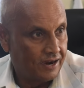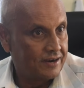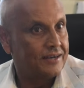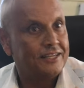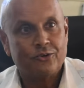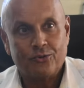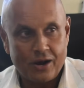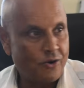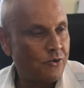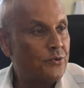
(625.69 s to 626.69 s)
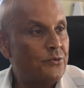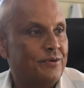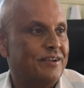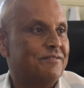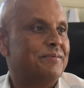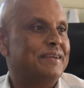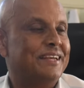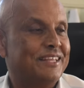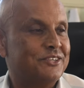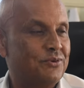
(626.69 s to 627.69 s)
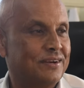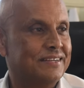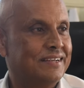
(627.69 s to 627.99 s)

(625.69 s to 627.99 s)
Nani Tokawa, we wouldn't have been in this world.